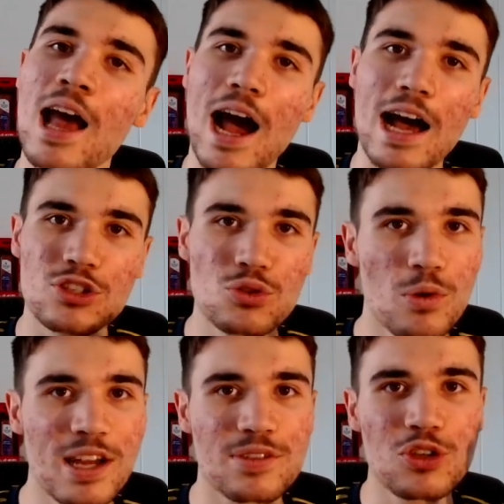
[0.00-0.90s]
As
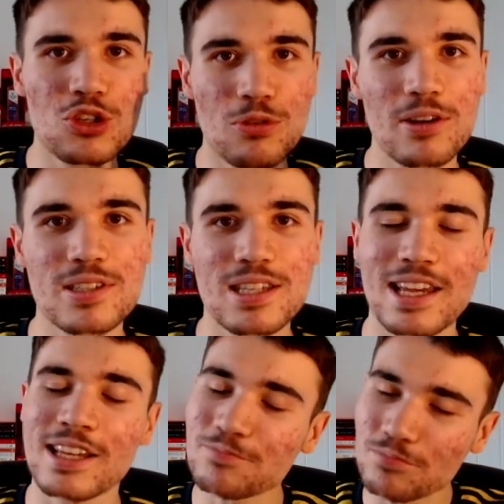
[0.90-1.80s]
always, if you're new around
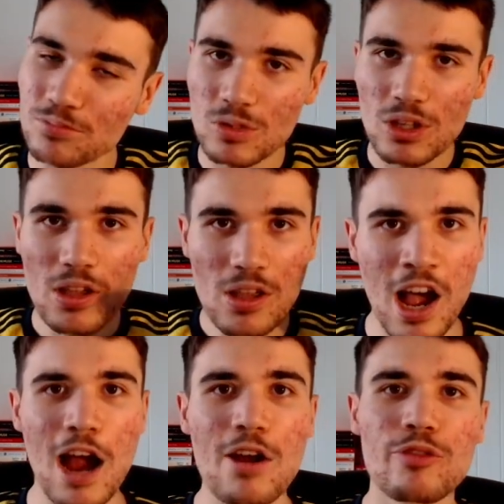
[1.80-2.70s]
here,
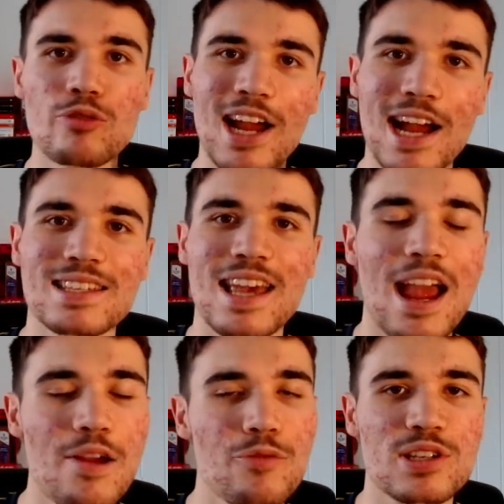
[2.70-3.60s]
I react to
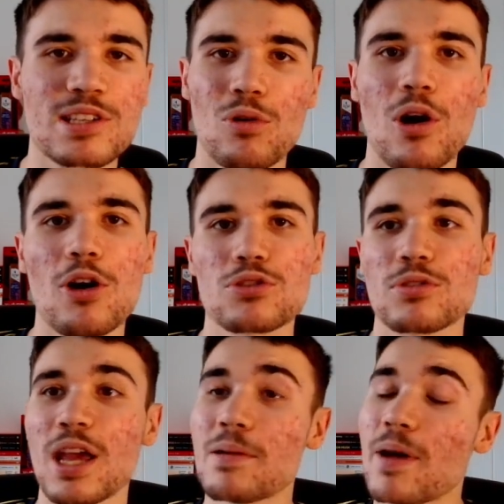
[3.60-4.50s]
every single Arsenal
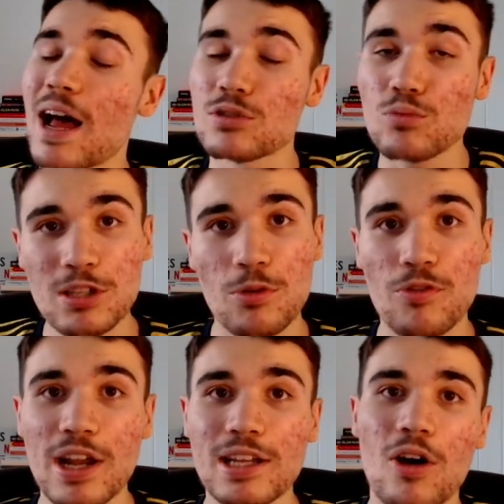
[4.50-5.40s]
game as well as
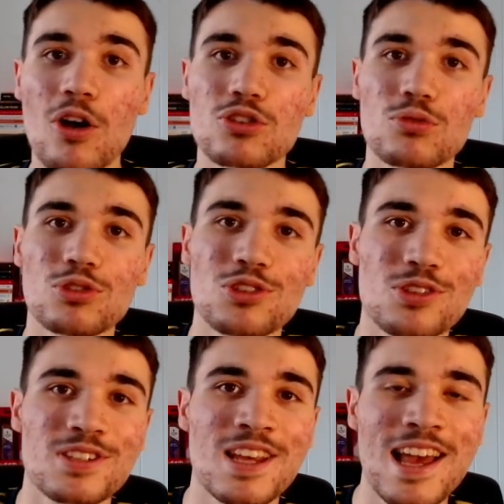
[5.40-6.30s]
providing Arsenal
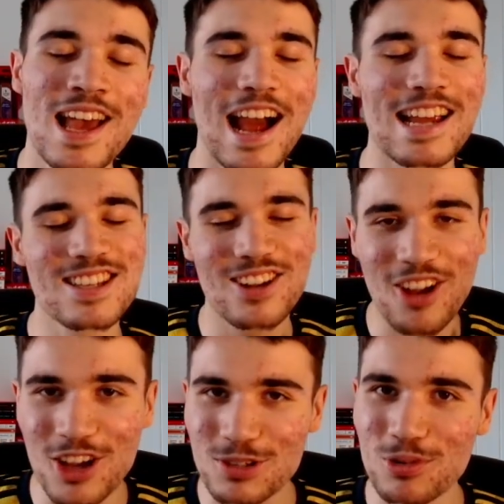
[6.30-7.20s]
news. And it's the
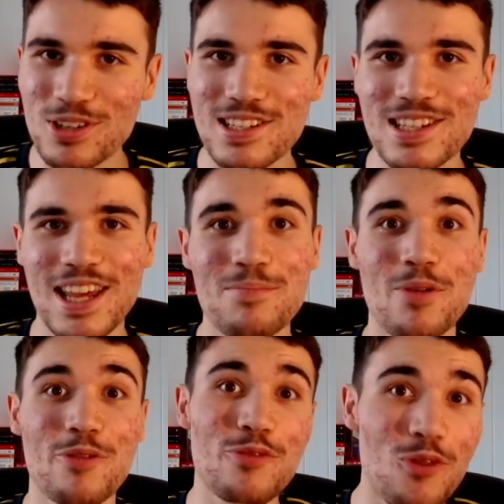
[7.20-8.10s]
last preseason game
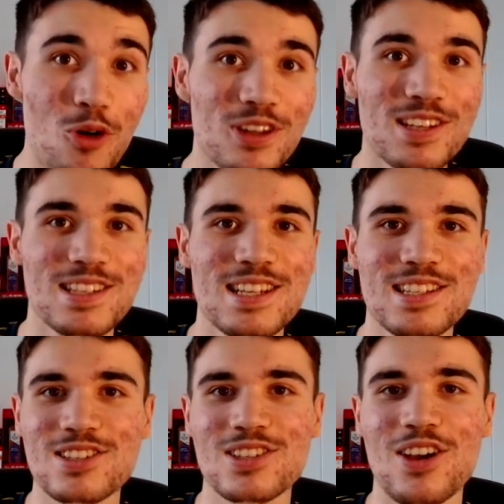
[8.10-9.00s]
before the
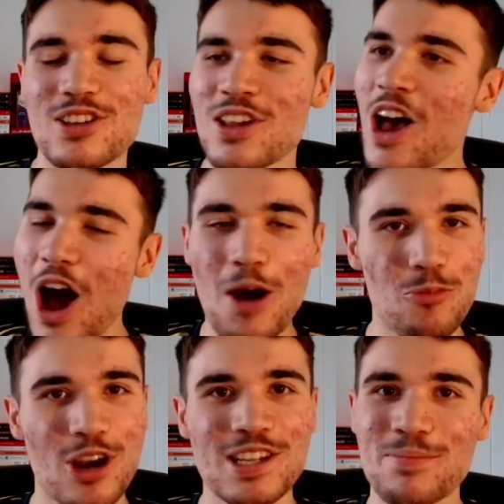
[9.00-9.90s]
season starts. I'm
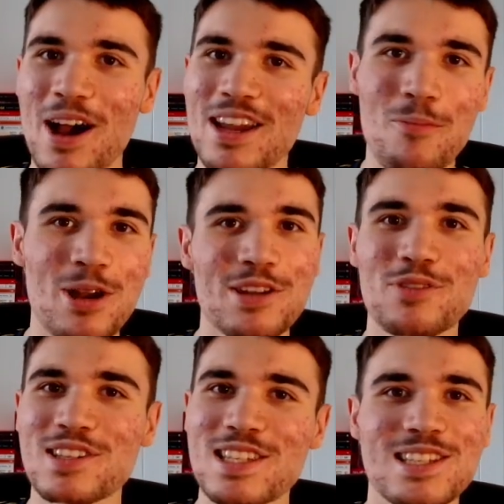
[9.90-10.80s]
ready, man. I'm ready
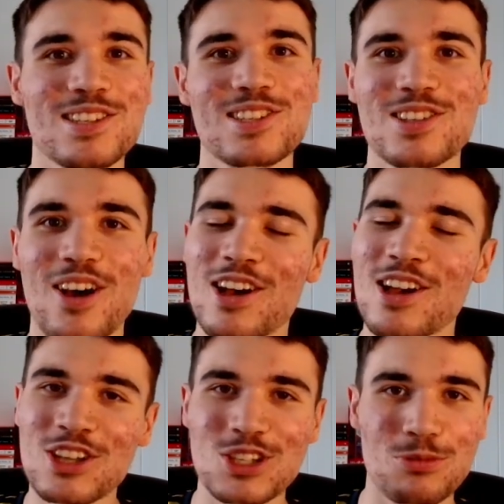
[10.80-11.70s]
for the season to start
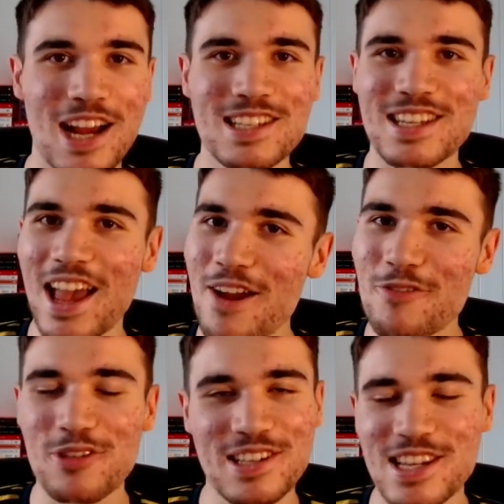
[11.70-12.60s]
to react to
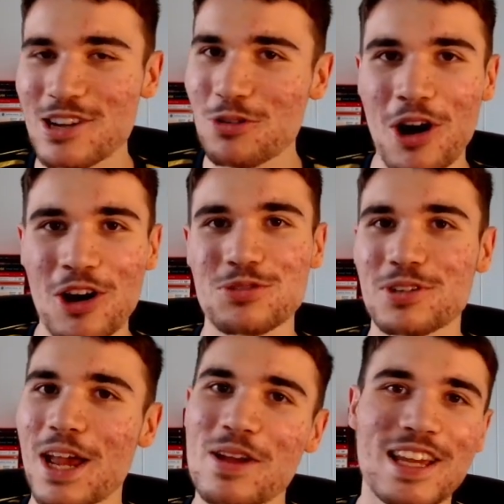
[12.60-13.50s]
every single Arsenal
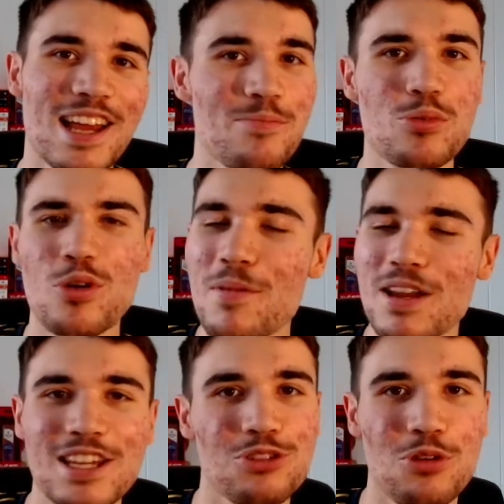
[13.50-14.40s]
game again. Premier
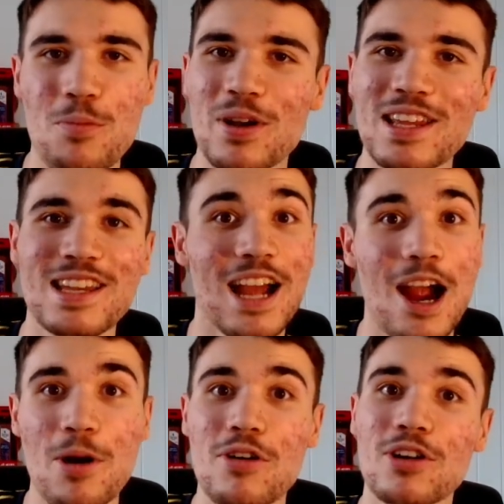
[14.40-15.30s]
League, Europa League,
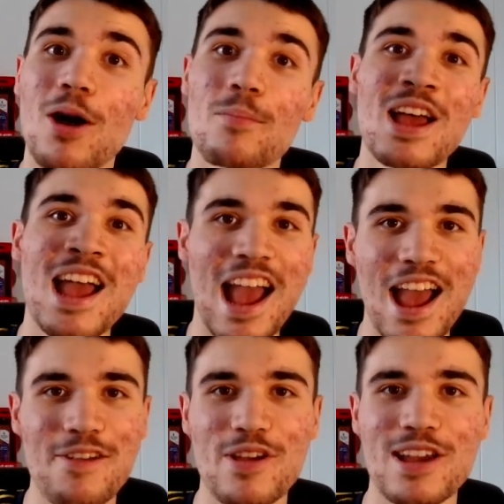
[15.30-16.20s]
Carabao Cup,
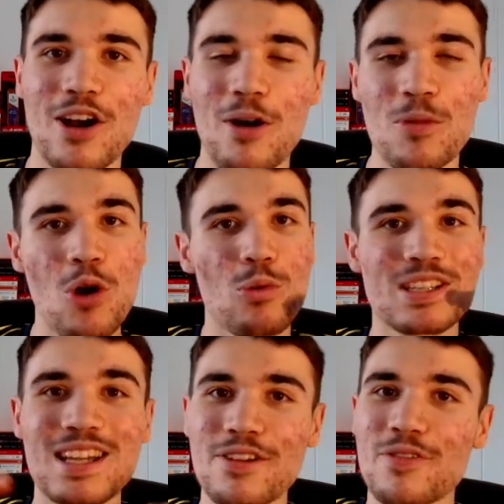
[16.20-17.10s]
FA Cup. We
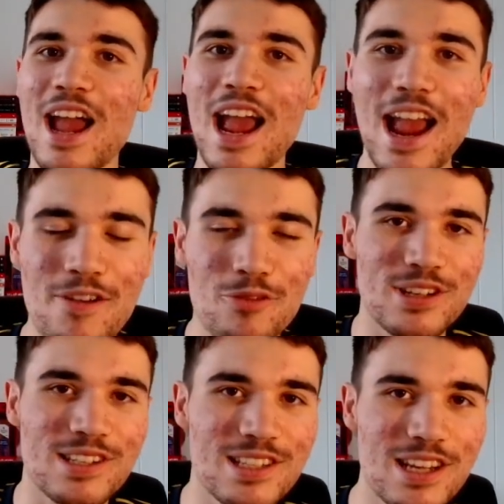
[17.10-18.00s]
deliver
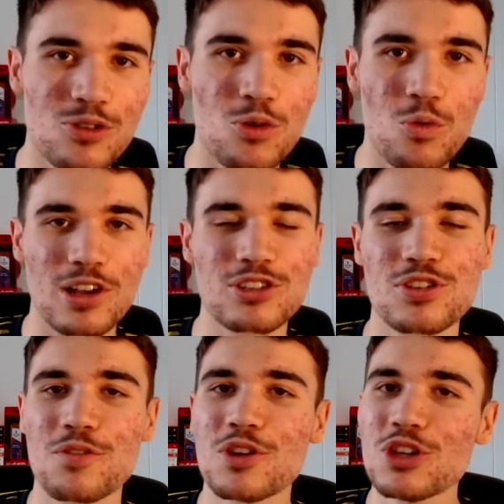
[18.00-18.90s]
every single one.
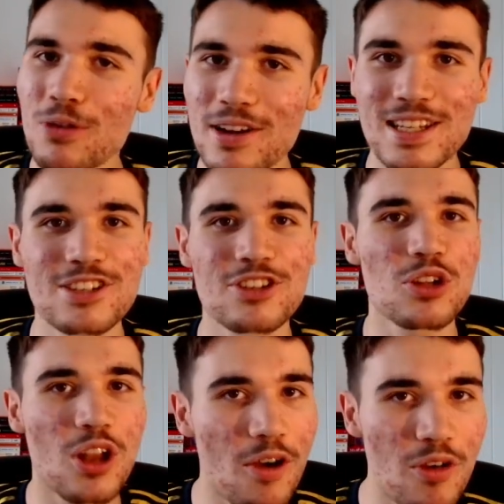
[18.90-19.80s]
So if you're new around here and you
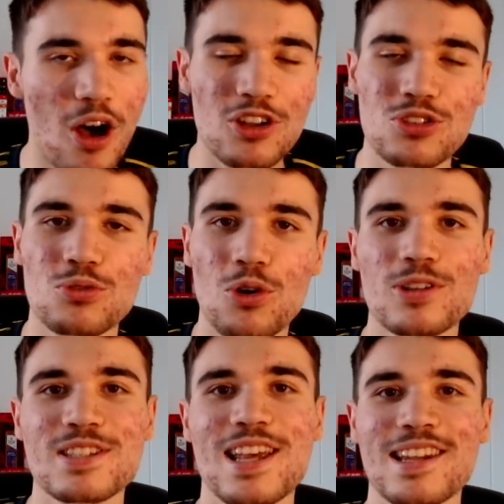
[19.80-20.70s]
love Arsenal
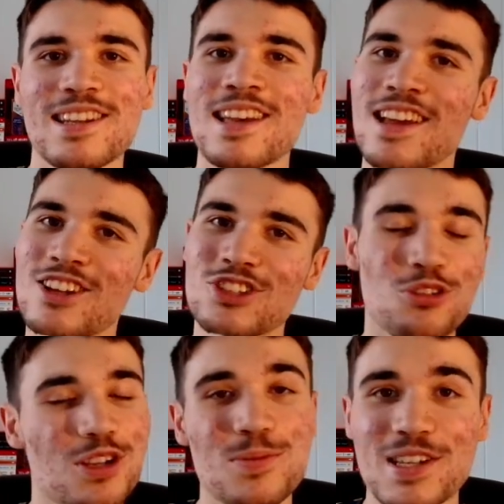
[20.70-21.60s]
content,
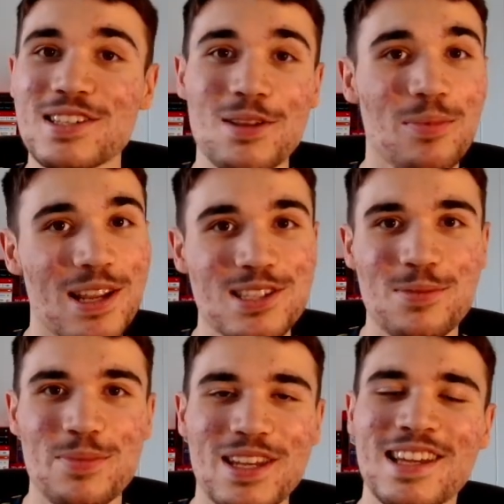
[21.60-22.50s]
trust me, this is the place to
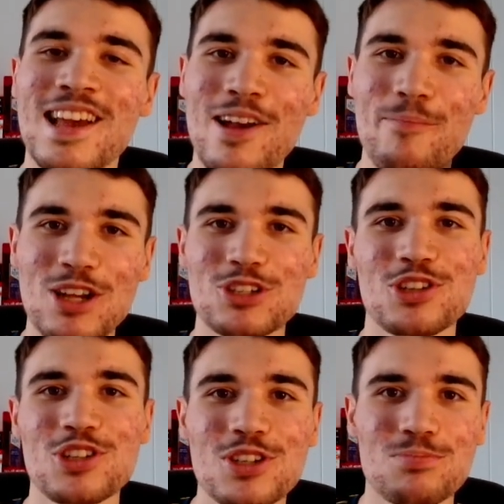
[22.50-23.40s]
be. Make sure
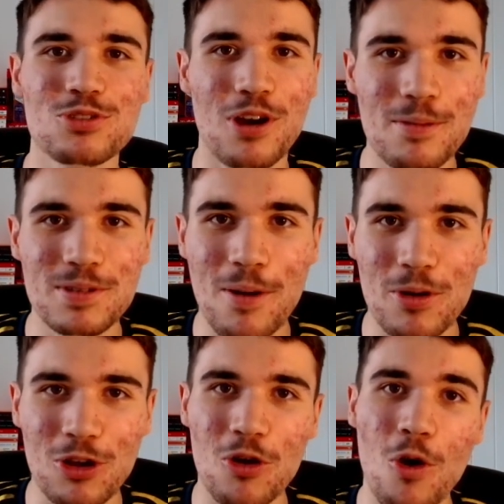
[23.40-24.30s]
you subscribe down
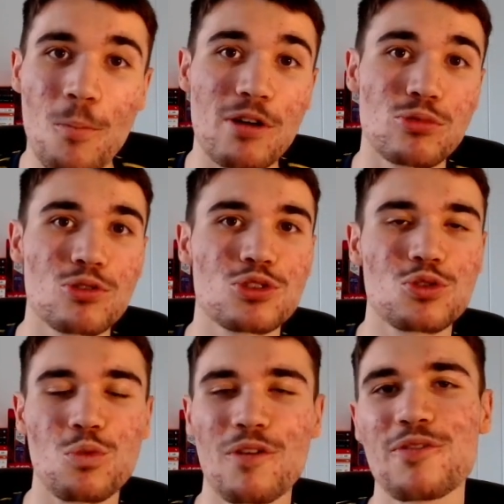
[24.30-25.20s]
below on my road
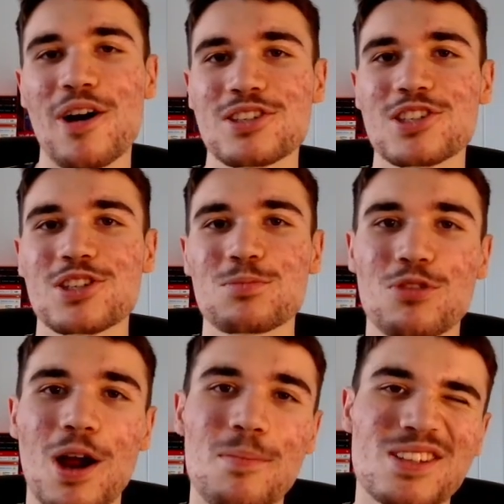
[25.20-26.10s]
to 1,000
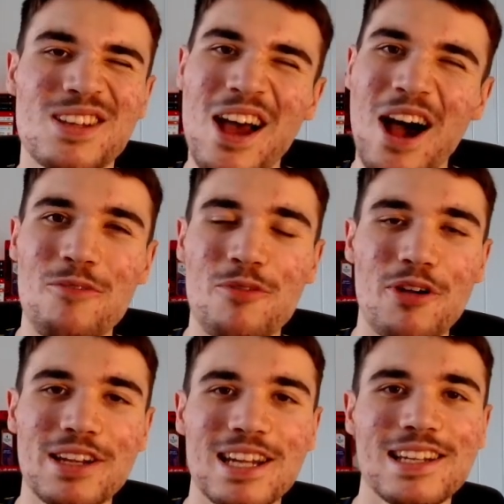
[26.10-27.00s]
subscribers. I'm
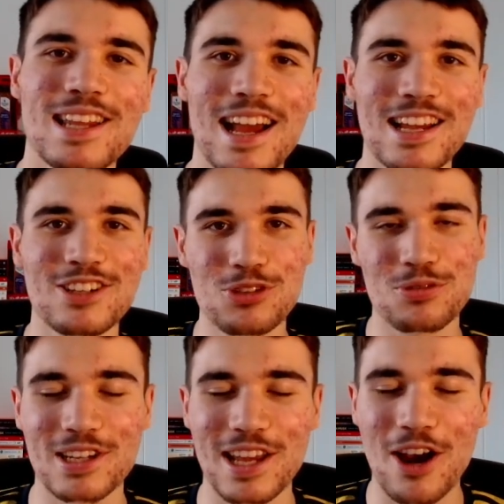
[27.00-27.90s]
very nearly there and you
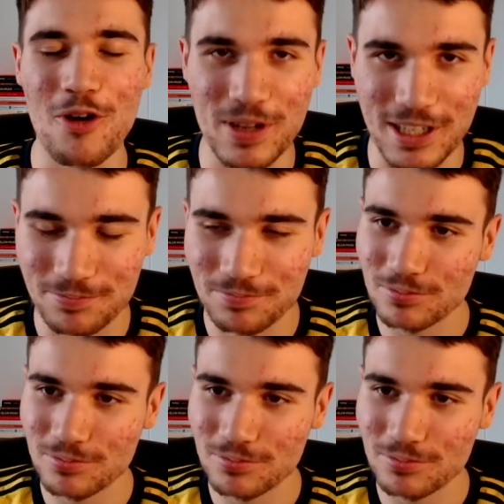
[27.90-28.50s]
can help me.